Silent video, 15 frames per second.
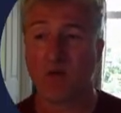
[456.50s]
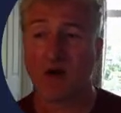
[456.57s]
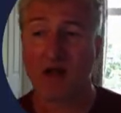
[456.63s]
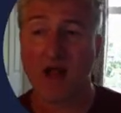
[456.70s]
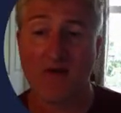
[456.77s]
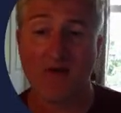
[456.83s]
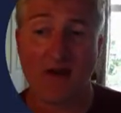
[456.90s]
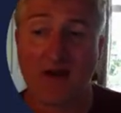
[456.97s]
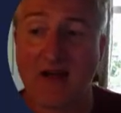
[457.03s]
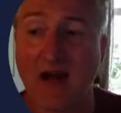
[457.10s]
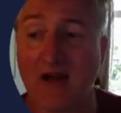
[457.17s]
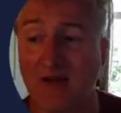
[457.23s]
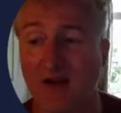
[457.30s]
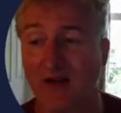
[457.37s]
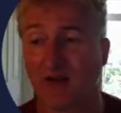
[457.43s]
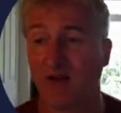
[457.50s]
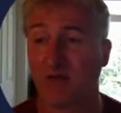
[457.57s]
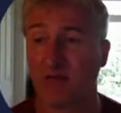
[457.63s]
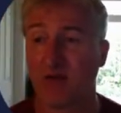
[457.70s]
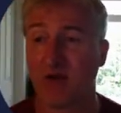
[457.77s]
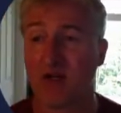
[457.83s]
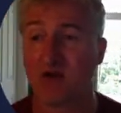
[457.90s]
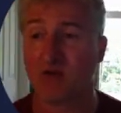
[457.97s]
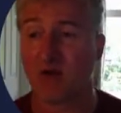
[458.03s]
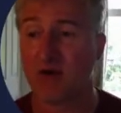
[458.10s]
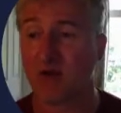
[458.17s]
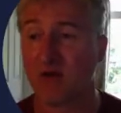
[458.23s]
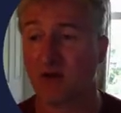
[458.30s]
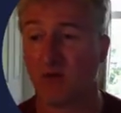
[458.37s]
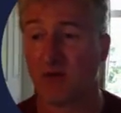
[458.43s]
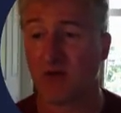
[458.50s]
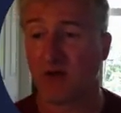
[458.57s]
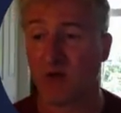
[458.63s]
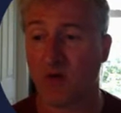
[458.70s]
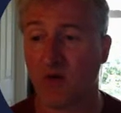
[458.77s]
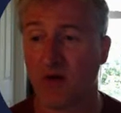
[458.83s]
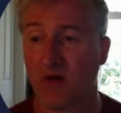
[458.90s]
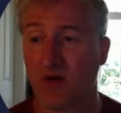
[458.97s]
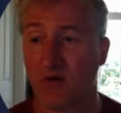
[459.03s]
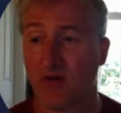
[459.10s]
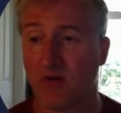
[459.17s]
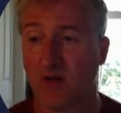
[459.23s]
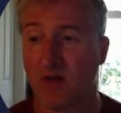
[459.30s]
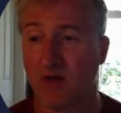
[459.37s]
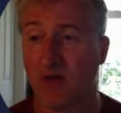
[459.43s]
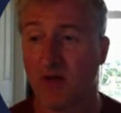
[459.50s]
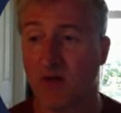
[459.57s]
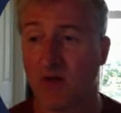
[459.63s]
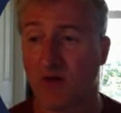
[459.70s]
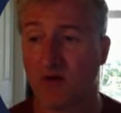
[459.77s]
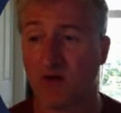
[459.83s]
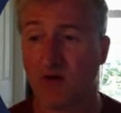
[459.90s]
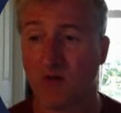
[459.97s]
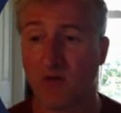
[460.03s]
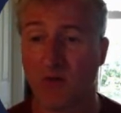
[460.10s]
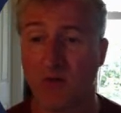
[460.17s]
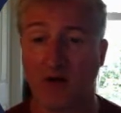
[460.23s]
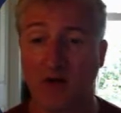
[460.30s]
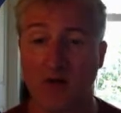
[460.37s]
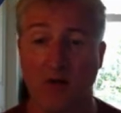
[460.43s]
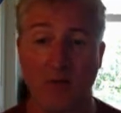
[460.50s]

to have a contact us page, right? So we can go ahead and we can say we want another